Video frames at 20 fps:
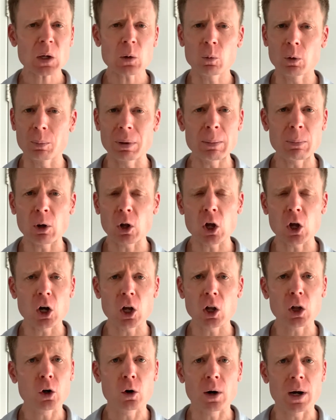where people
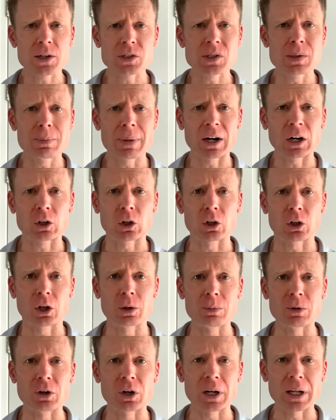all across the medical
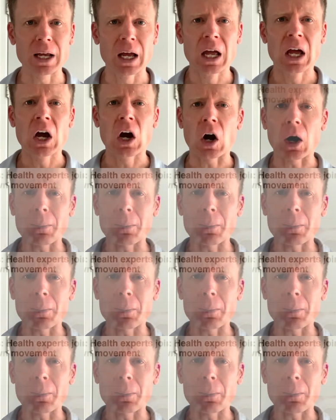community are